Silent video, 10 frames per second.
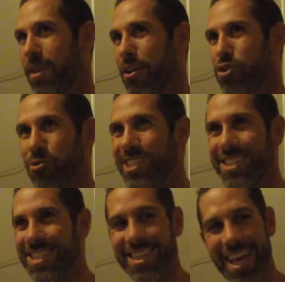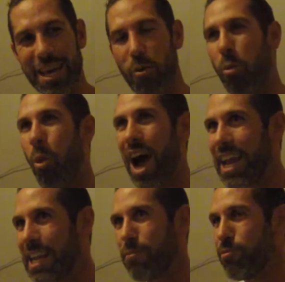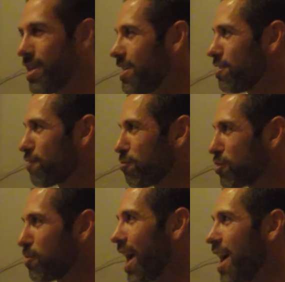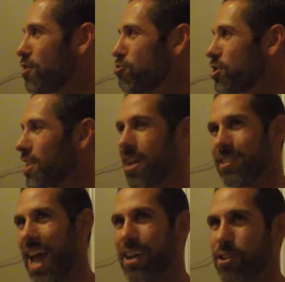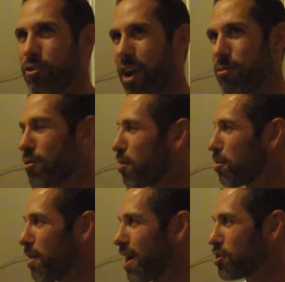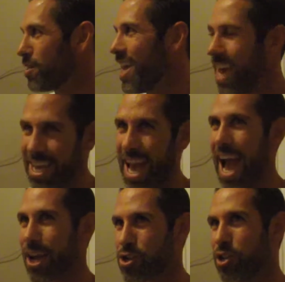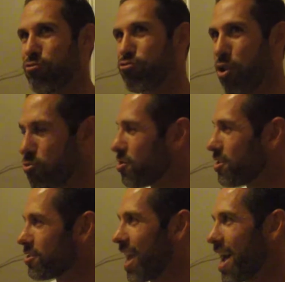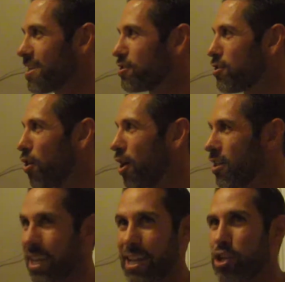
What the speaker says: So this isn't like a whiny piece from some guy who just has an axe to grind with upper management. He actually wrote this as like an